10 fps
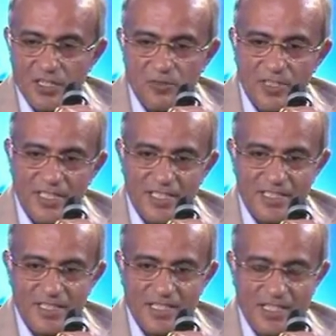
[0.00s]

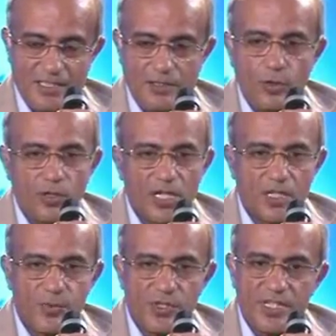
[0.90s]
Garware and the local
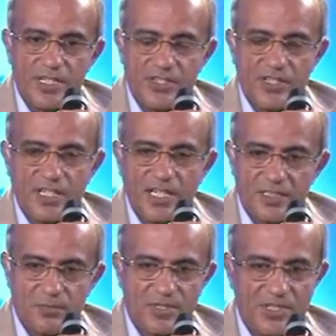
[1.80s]
communities in
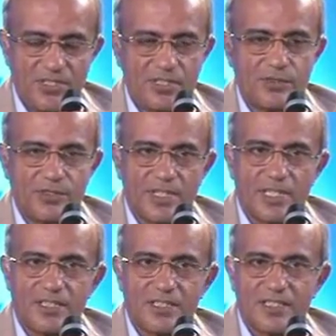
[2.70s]
Andhra Pradesh and
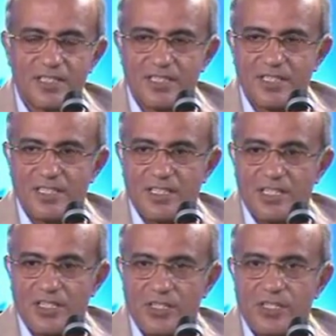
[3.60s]
Gujarat
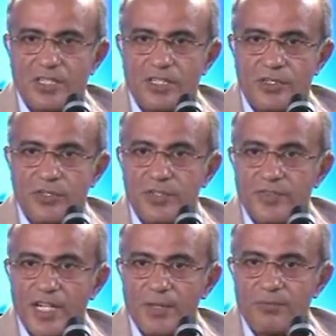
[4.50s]
to
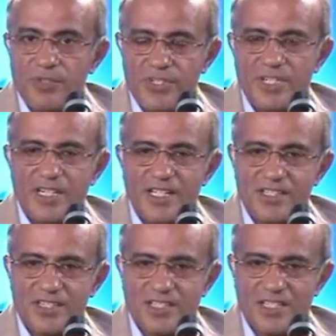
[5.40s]
develop fishing
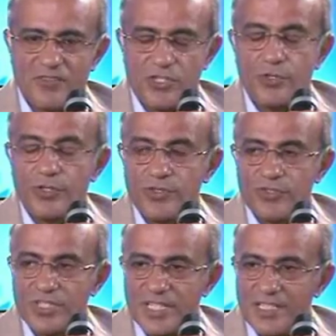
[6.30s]
nets which don't
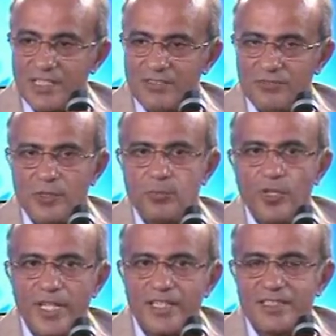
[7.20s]
use steel for
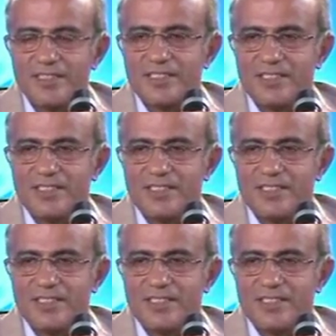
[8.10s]
pulling,